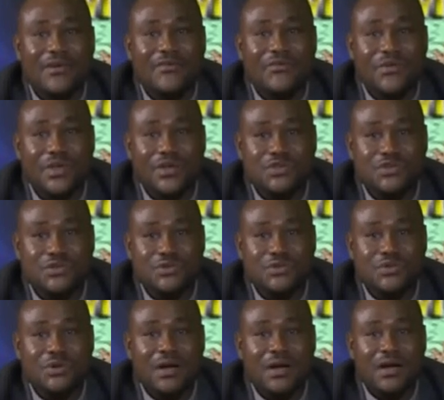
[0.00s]
radio
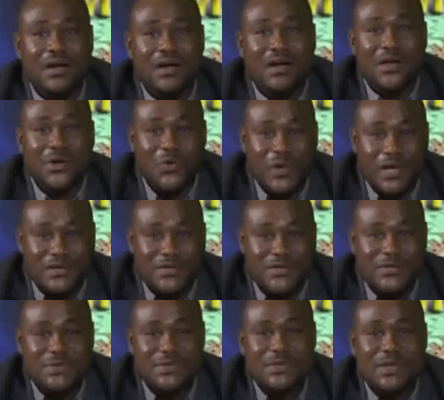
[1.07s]

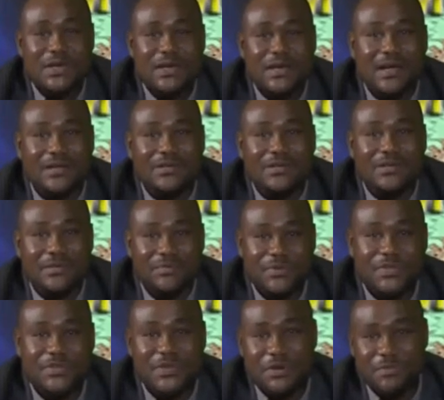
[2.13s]
quiz and
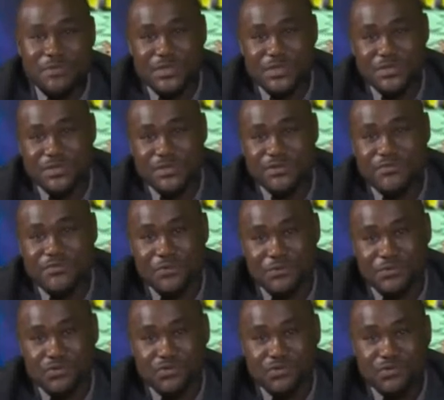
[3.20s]
debate competition for
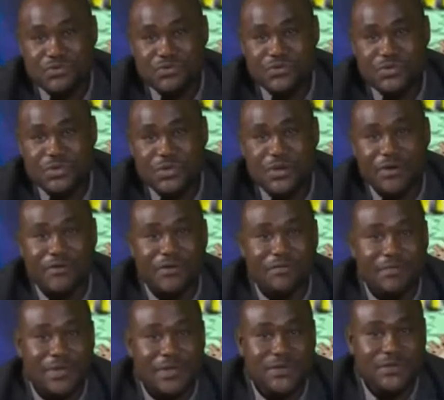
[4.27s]
schools here in
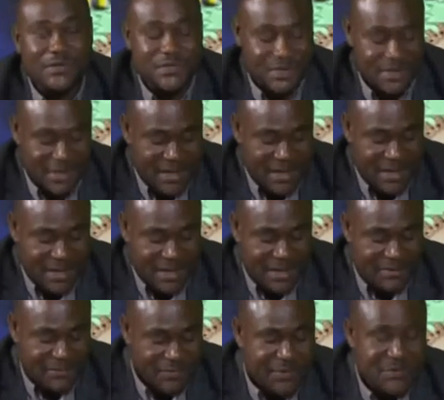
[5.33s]
Benin City. And
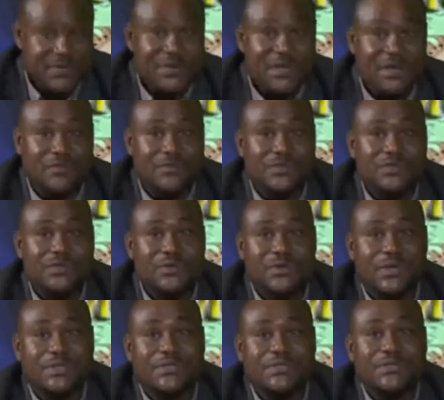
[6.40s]
of course, we do know
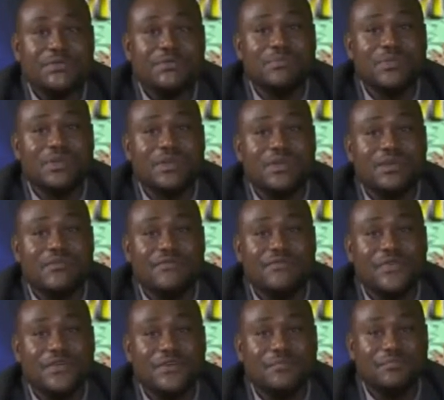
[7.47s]
that it's going to be a
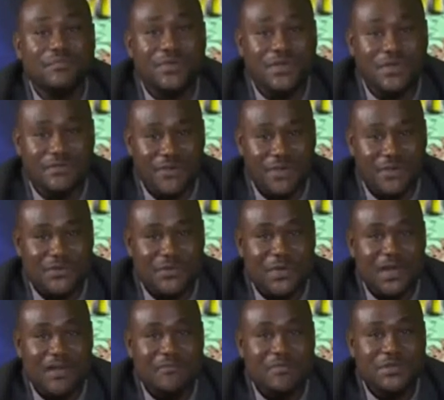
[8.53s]
very big event. We
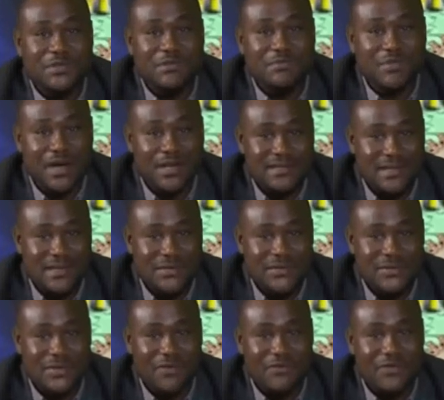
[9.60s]
have Mr. Brightence
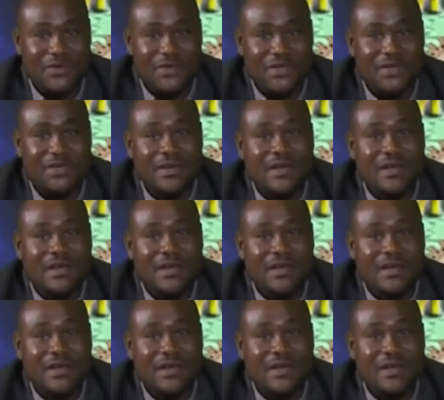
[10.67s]
Ogiewmonyi,